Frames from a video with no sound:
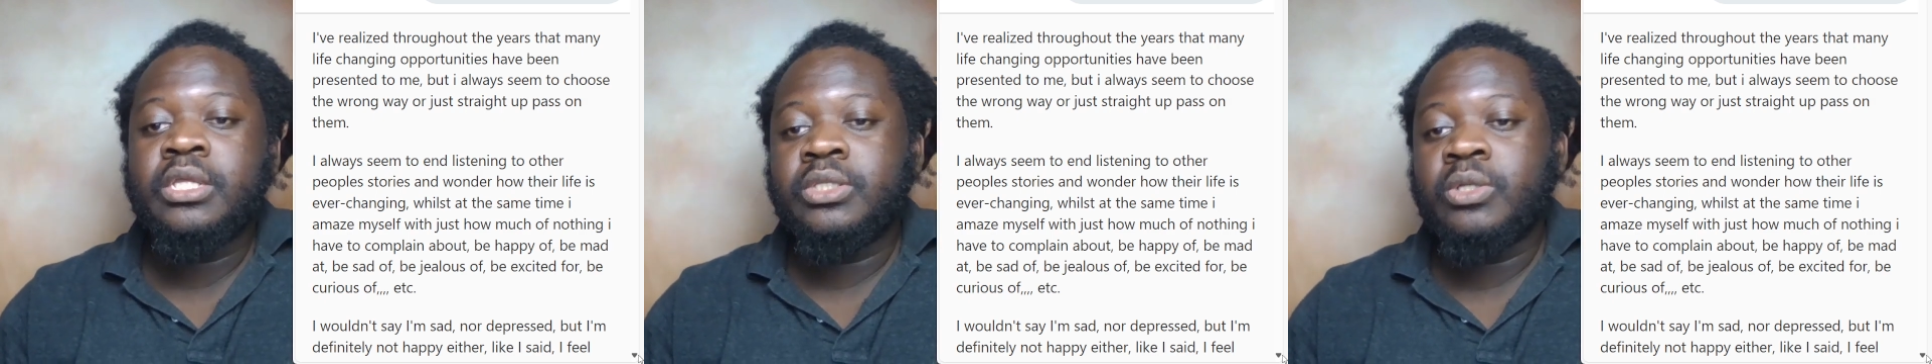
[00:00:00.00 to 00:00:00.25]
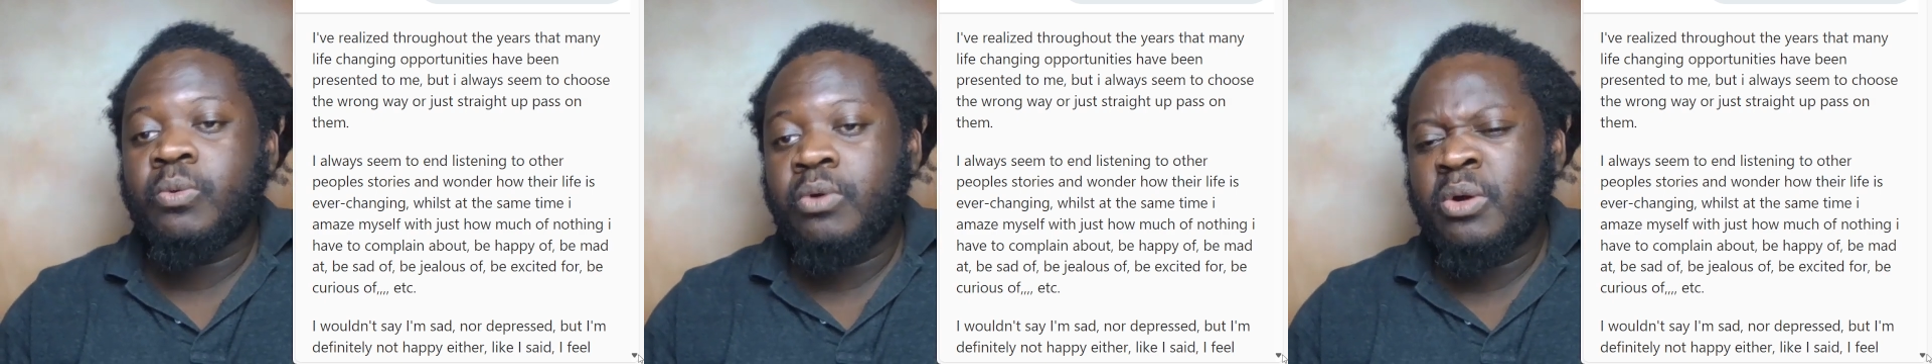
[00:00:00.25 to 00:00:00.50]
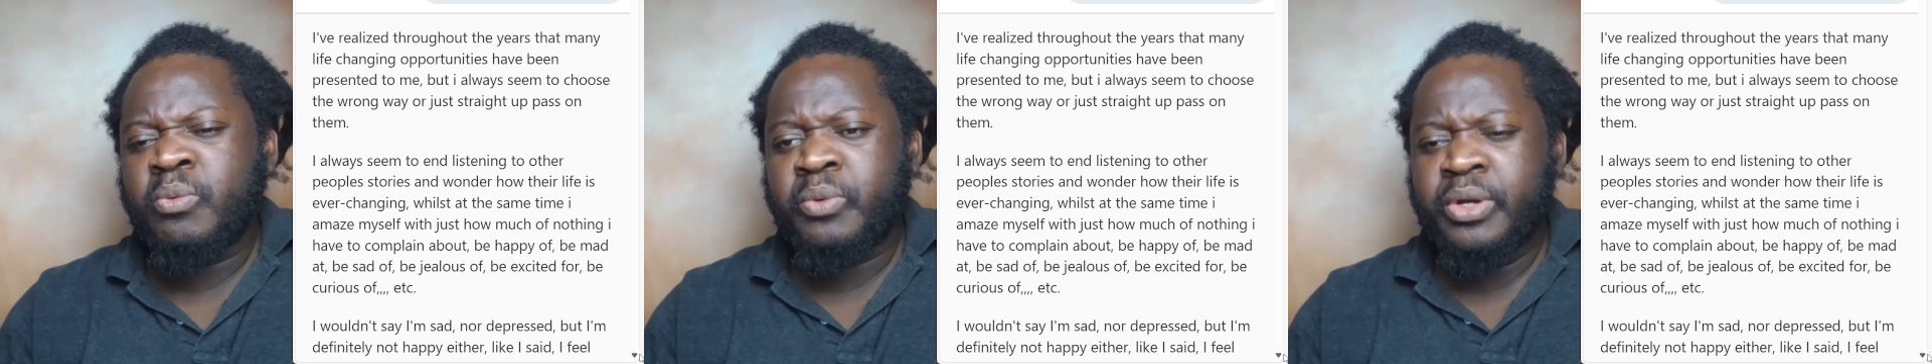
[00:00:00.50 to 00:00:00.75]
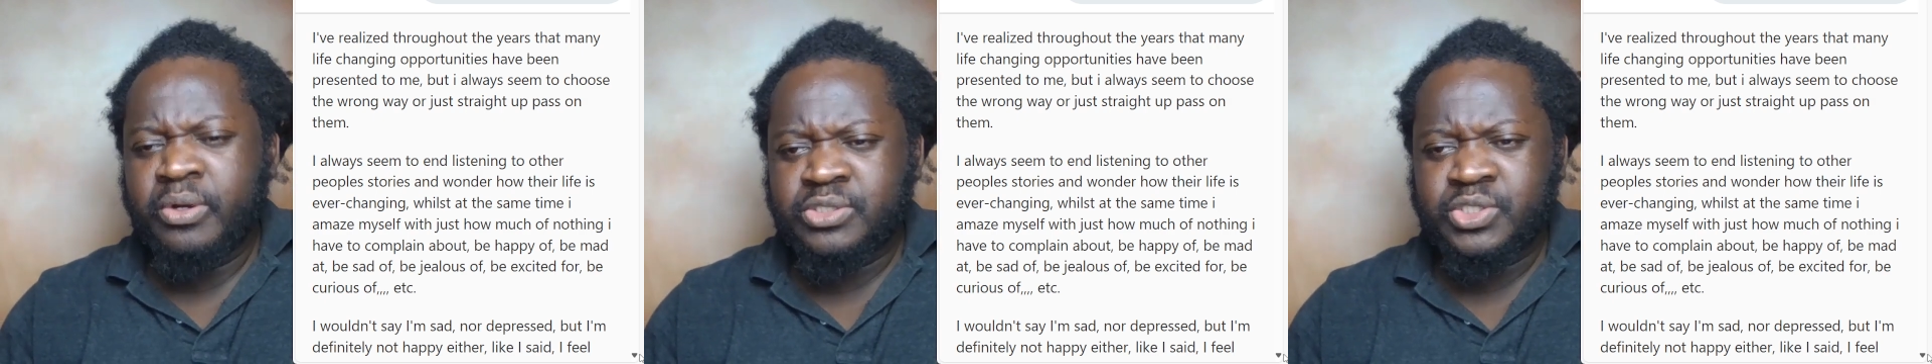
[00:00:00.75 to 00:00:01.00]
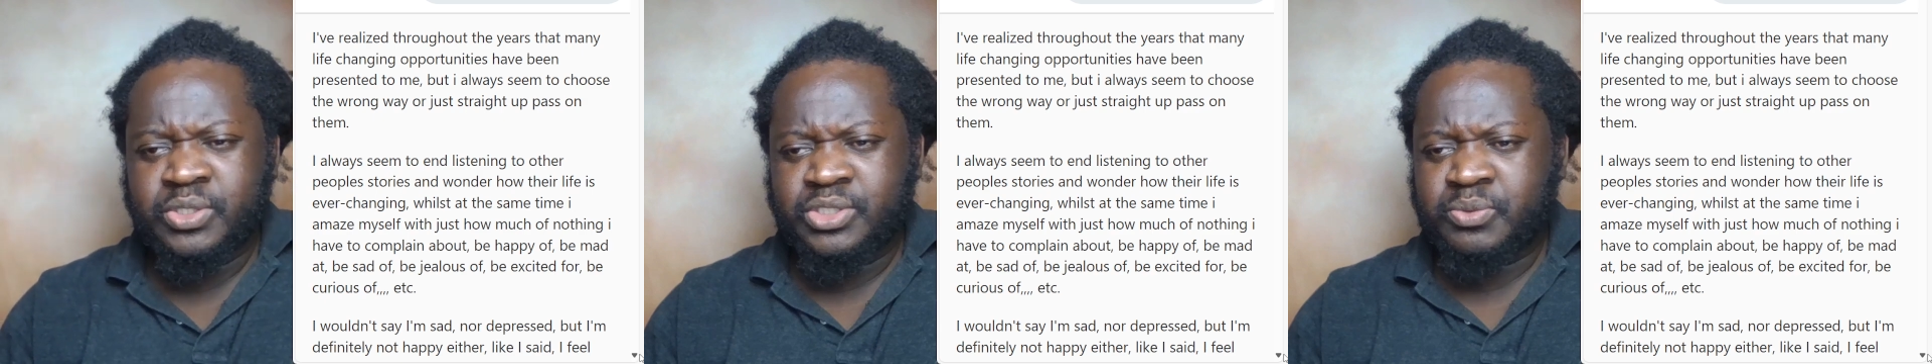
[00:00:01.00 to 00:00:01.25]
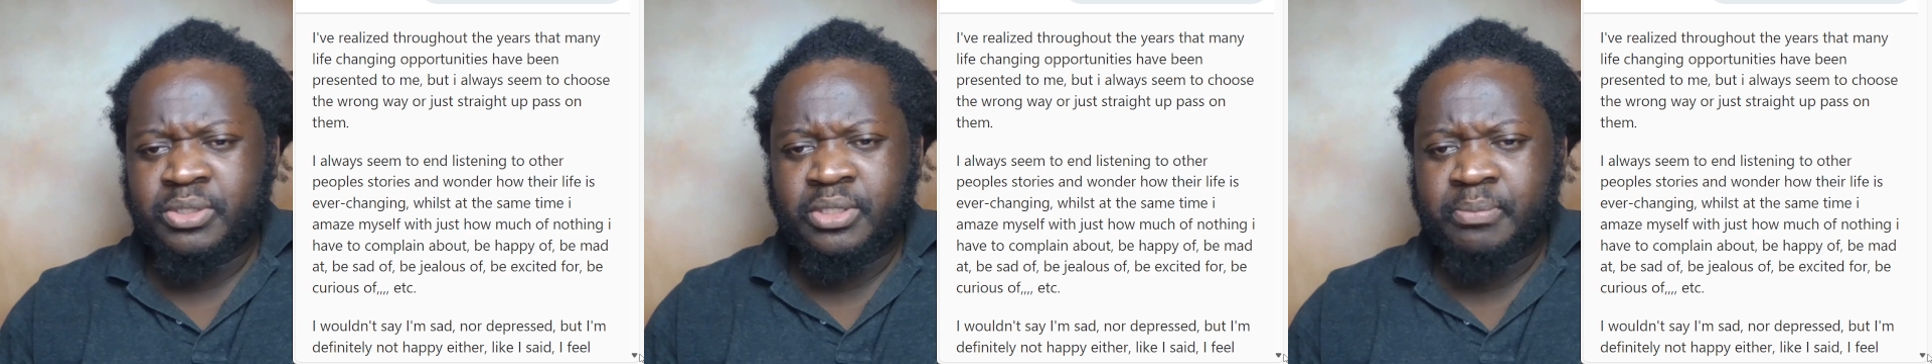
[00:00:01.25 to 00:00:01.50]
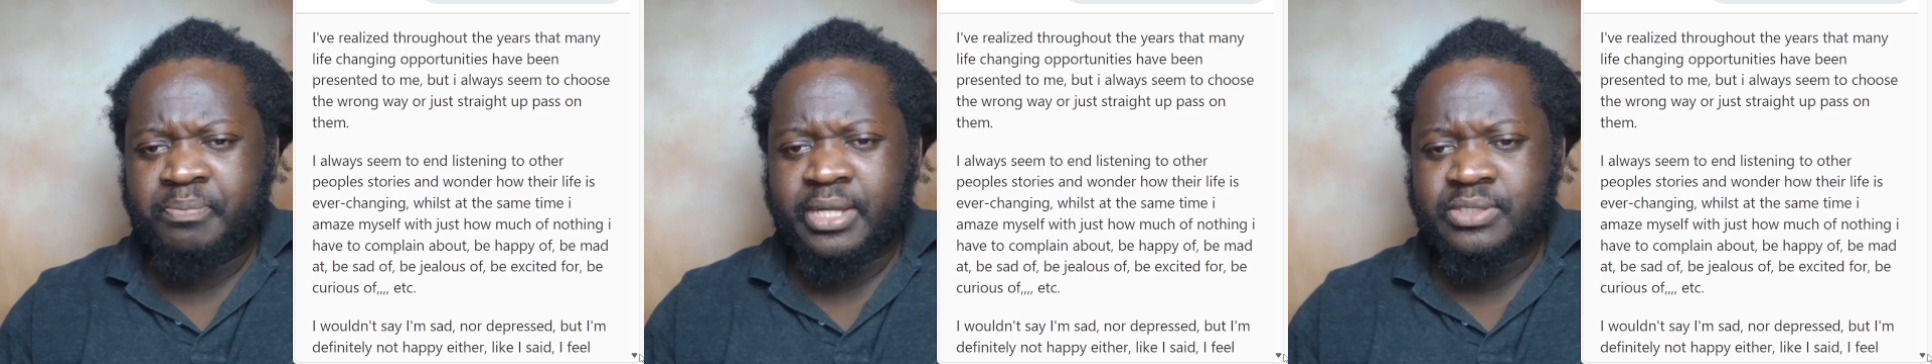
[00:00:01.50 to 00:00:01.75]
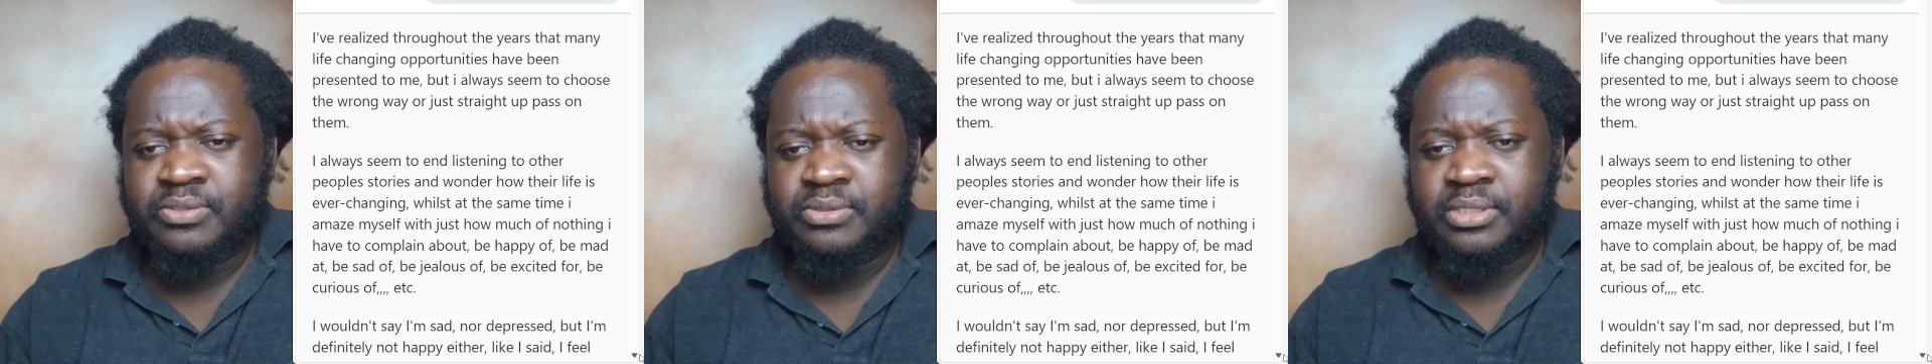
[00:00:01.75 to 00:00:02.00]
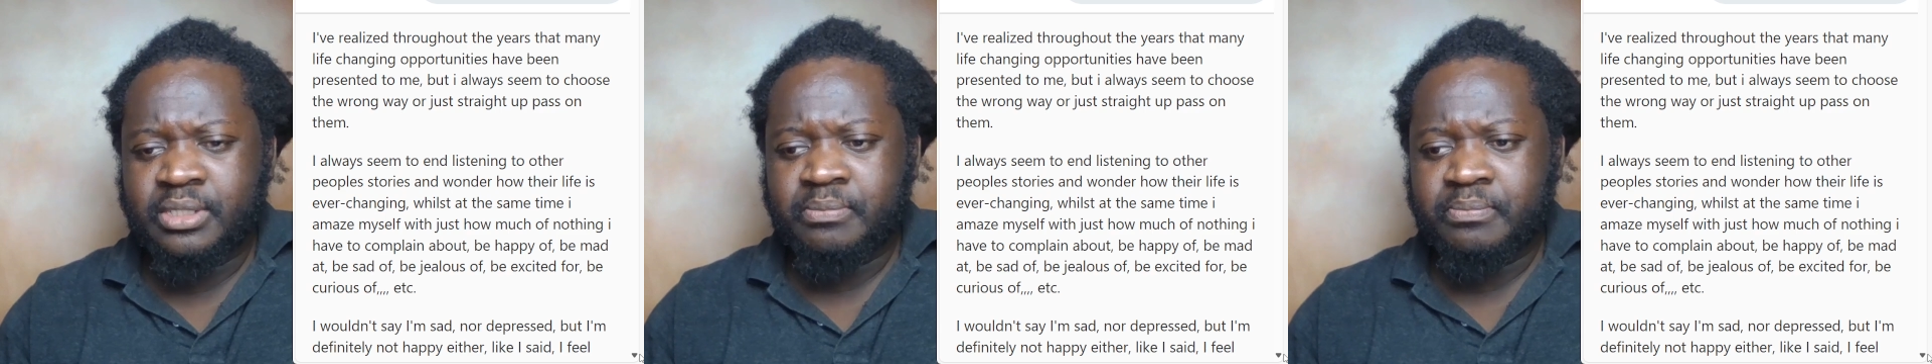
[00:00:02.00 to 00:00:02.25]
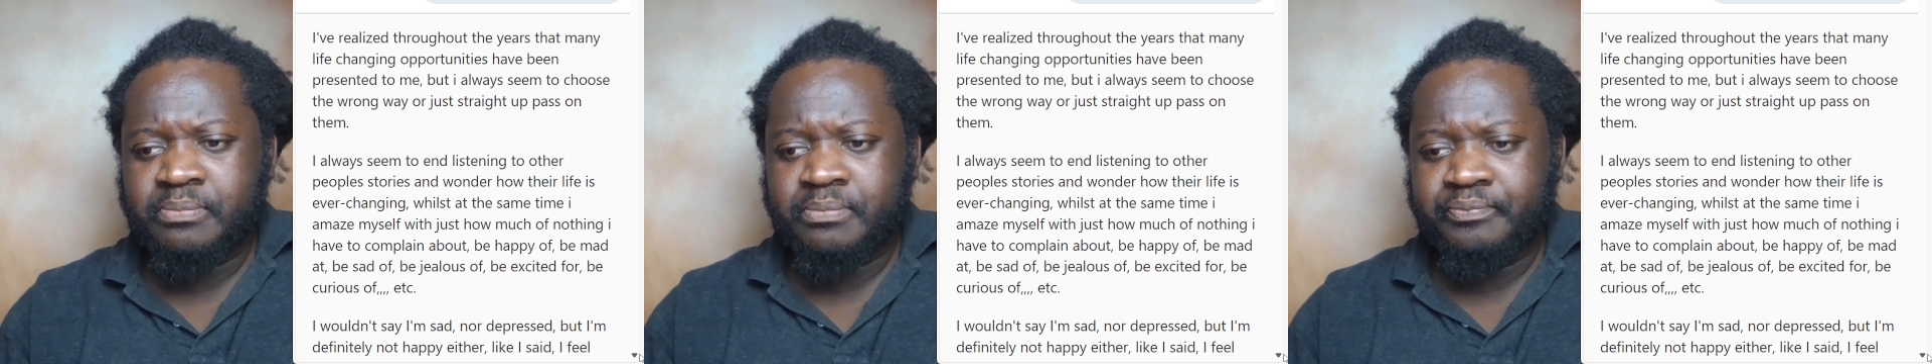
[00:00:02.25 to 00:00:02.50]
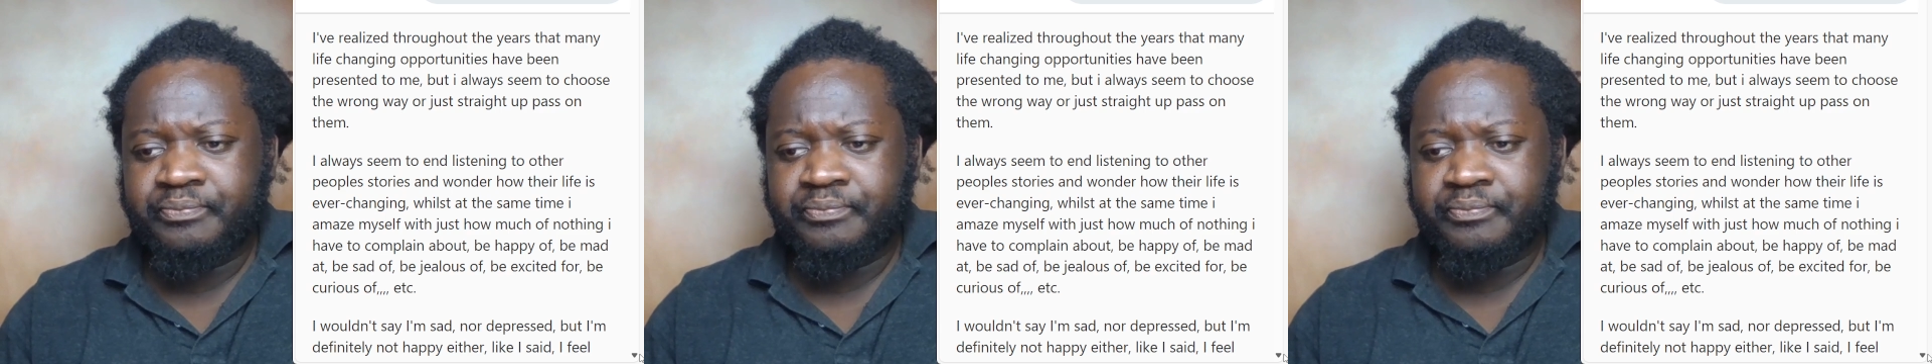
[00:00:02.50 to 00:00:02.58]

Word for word: the one way or just straight up pass on them.